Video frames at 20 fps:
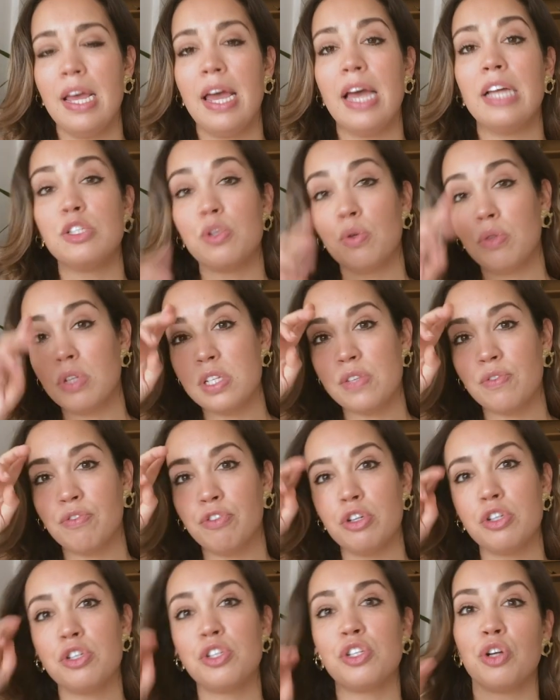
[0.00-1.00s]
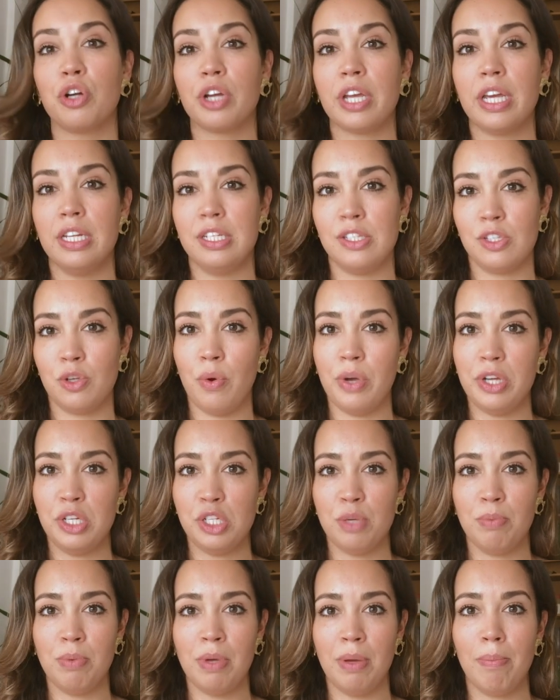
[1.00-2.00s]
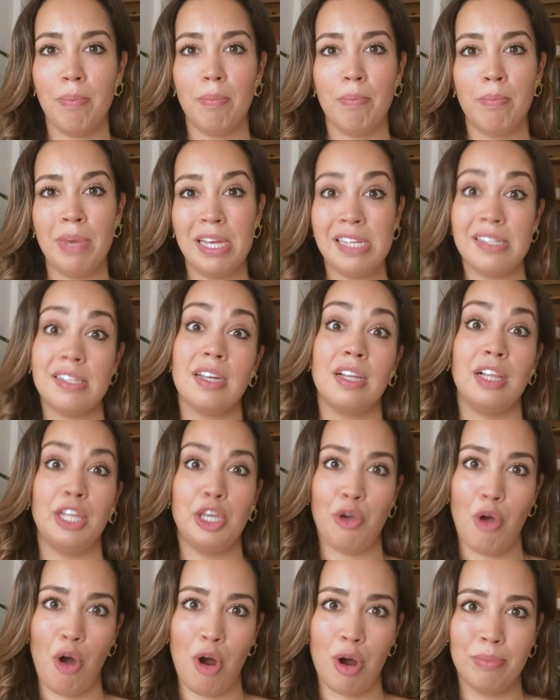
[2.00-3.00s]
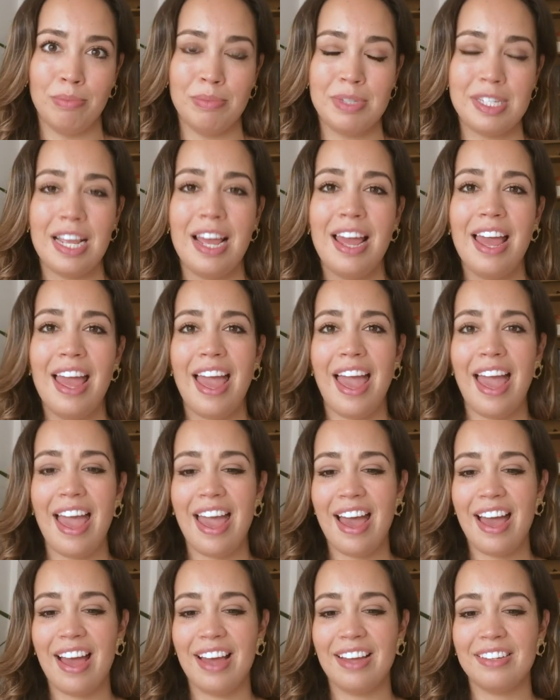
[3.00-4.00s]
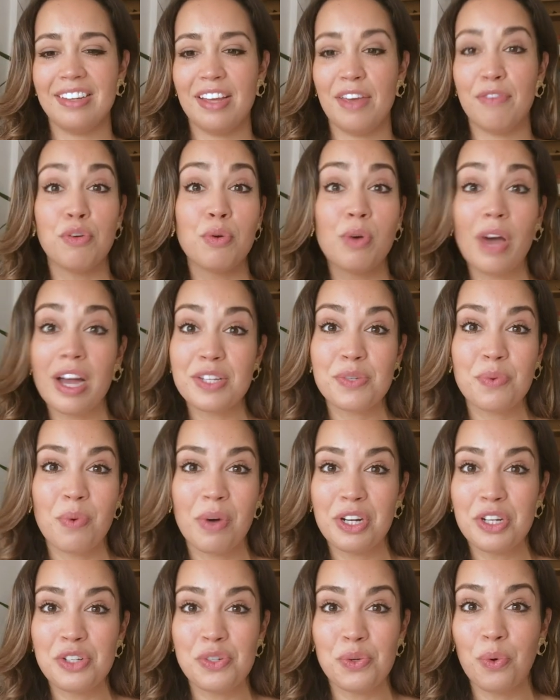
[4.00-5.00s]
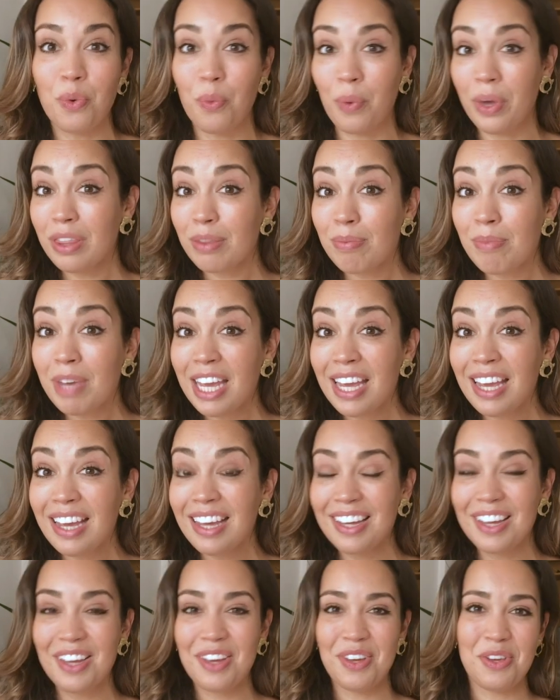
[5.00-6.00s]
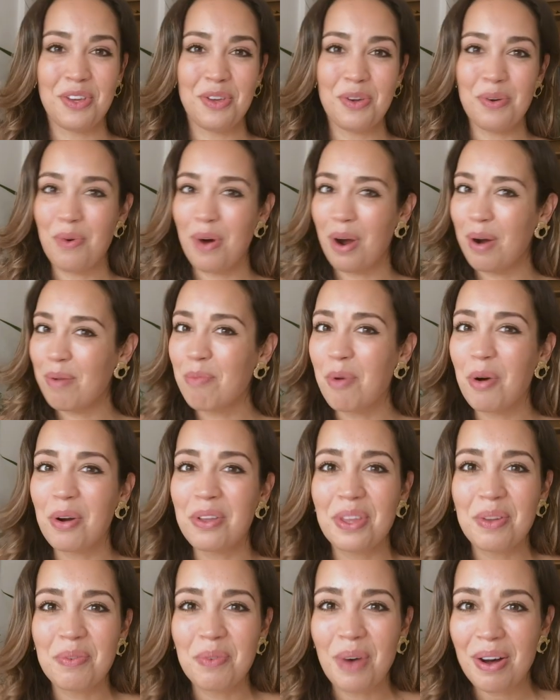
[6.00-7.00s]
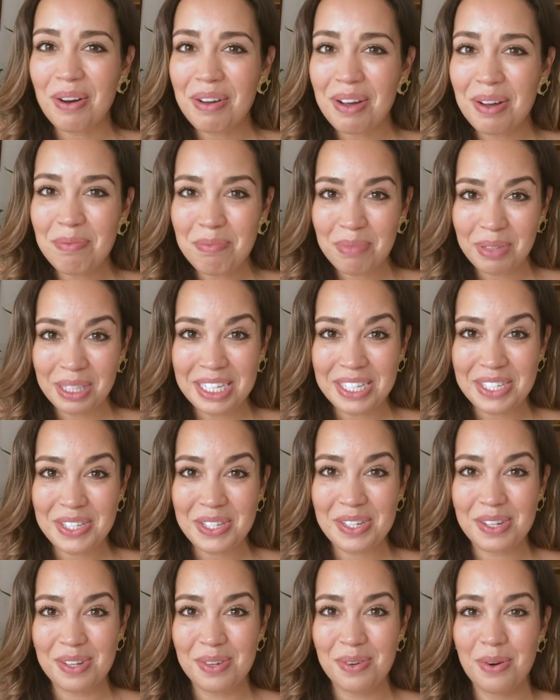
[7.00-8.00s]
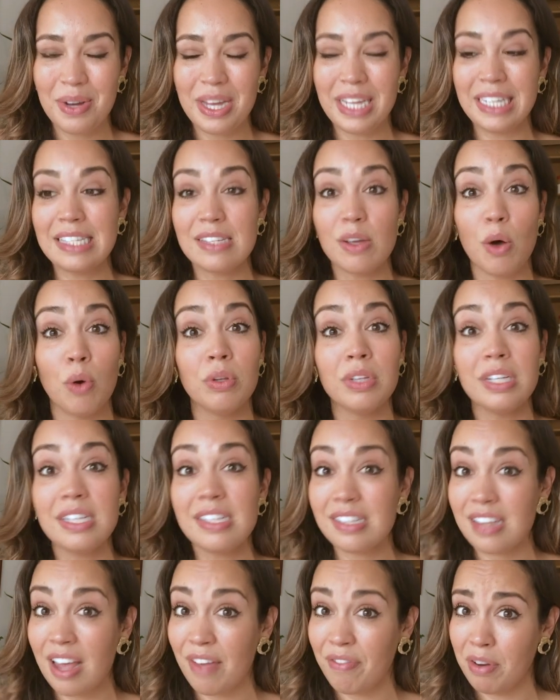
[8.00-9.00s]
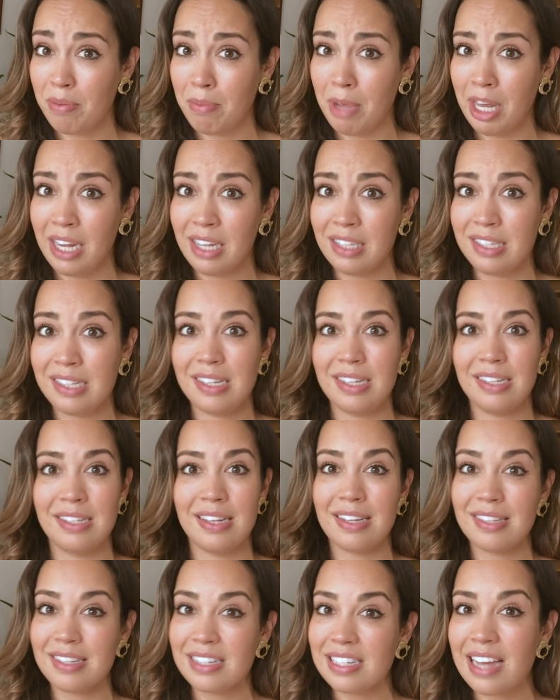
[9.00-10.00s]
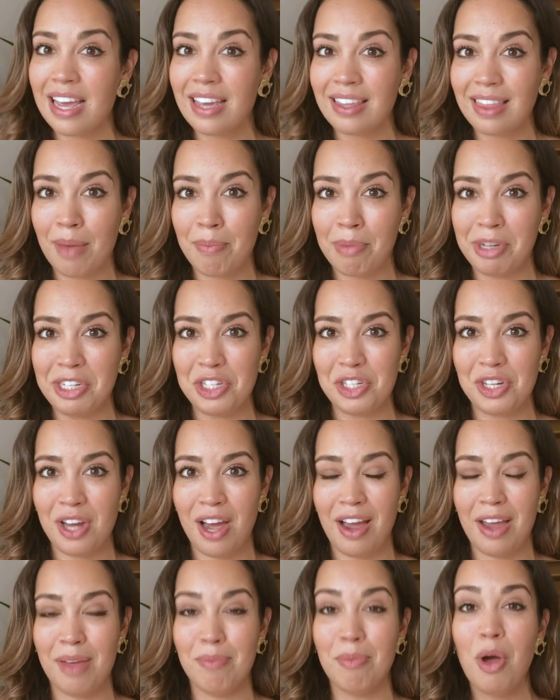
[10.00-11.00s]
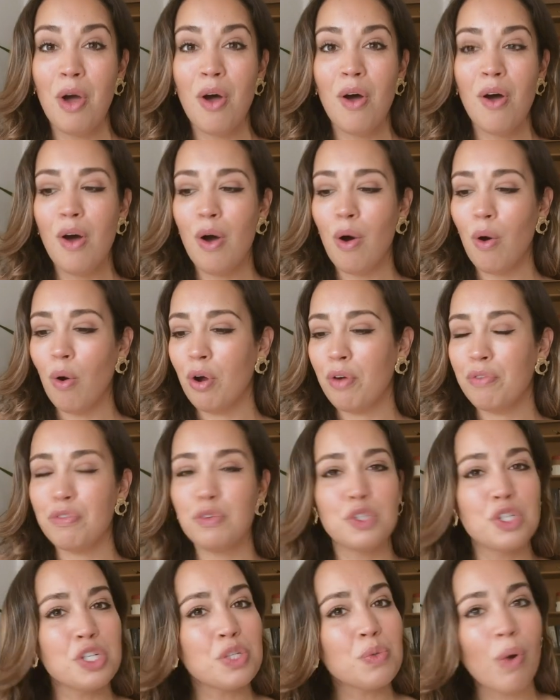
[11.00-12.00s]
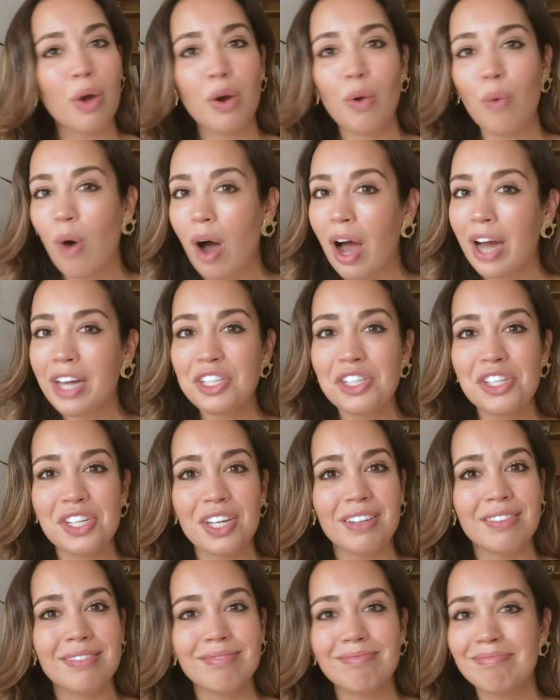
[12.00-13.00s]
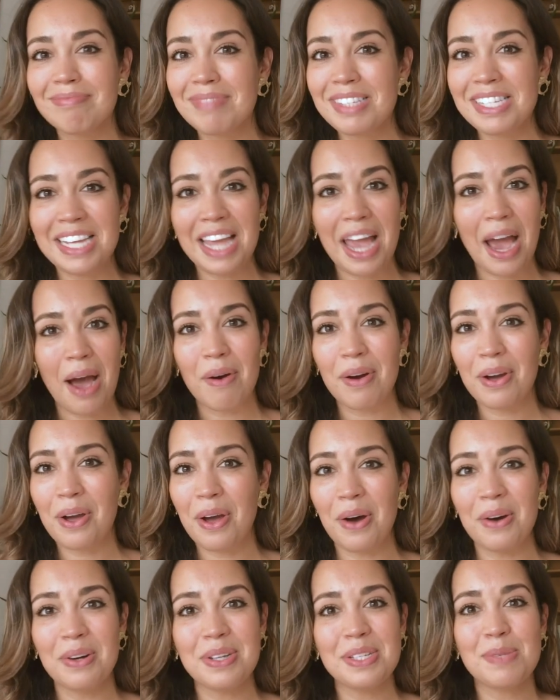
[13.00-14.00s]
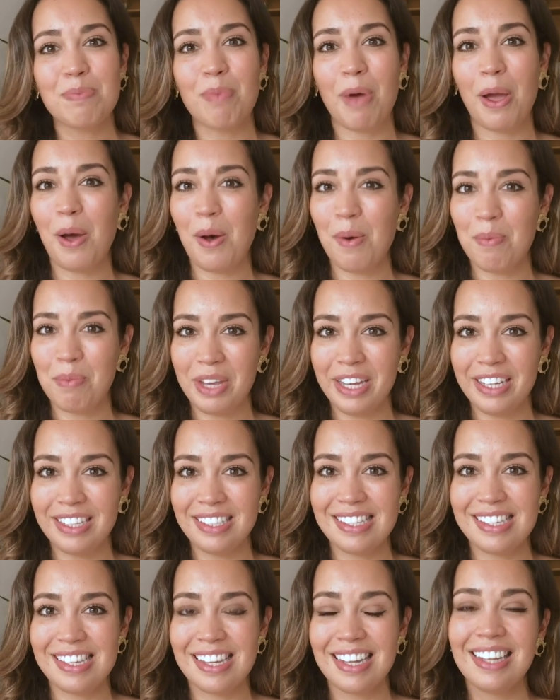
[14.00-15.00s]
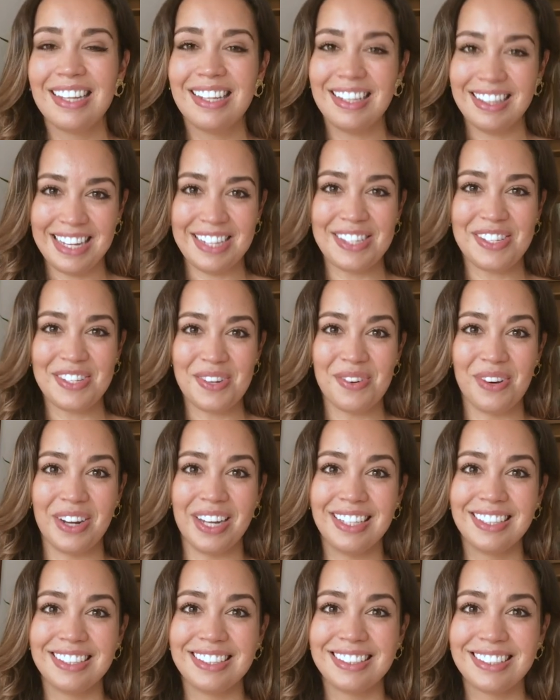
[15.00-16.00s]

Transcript: And so this first circuit is going to be basically arms. And if you guys want to do it with me, you are more than welcome. Please do. It's only seven minutes. It doesn't take that much time. Or if you just want to watch and see how it goes, by all means, let's do it.